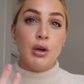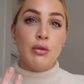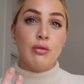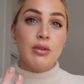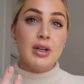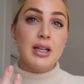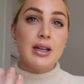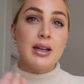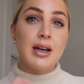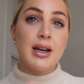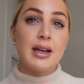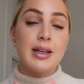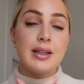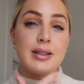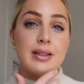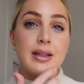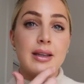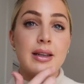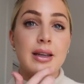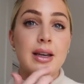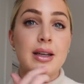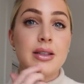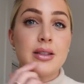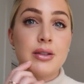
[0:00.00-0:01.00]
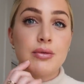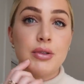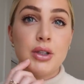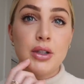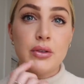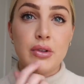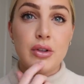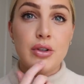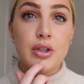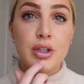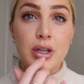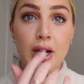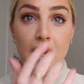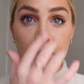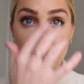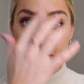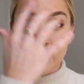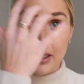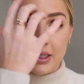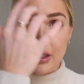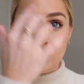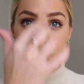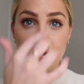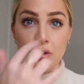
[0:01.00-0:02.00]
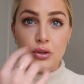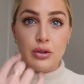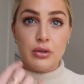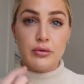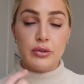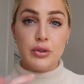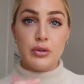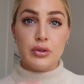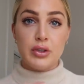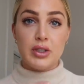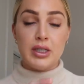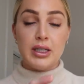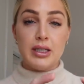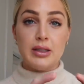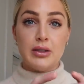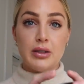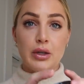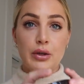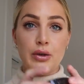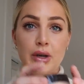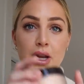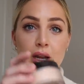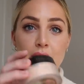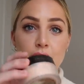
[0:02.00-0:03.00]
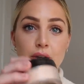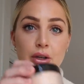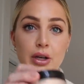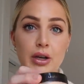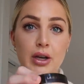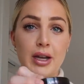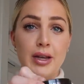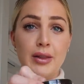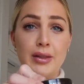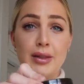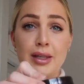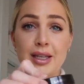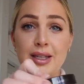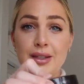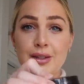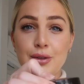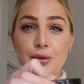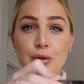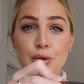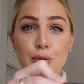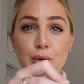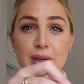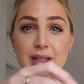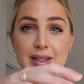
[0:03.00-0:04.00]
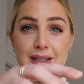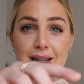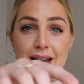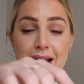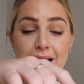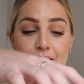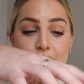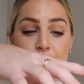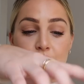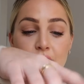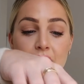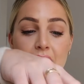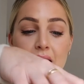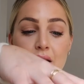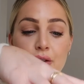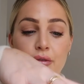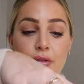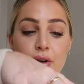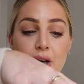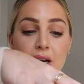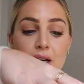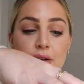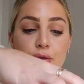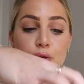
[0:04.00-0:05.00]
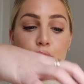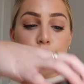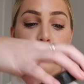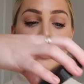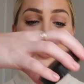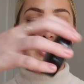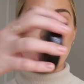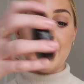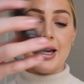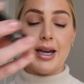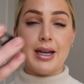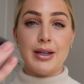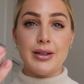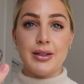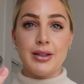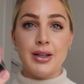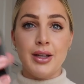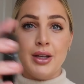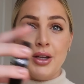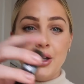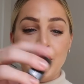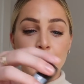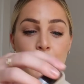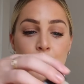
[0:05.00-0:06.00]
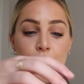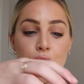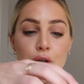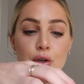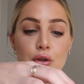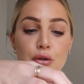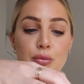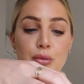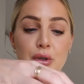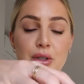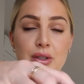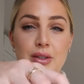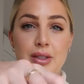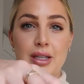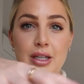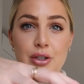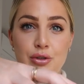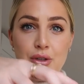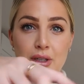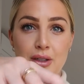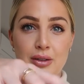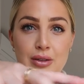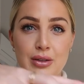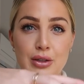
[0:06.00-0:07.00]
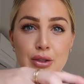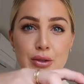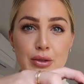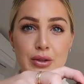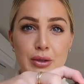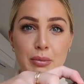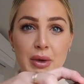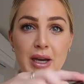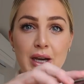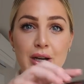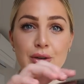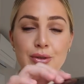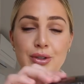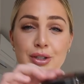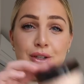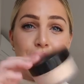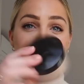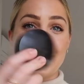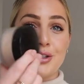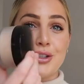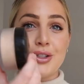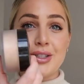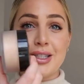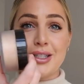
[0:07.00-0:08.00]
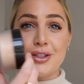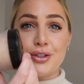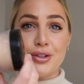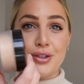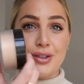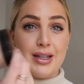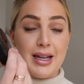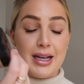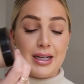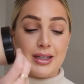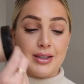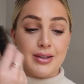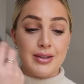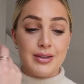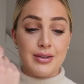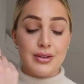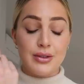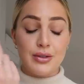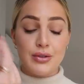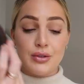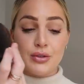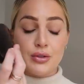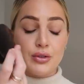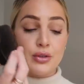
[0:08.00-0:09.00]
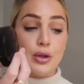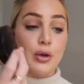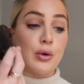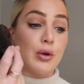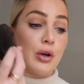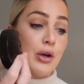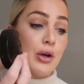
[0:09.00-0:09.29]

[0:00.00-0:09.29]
really nice and gets rid of the shine in sort of your T-zone area. And this always lasts forever. I've always had the Laura Mercier translucent powder because it just lasts so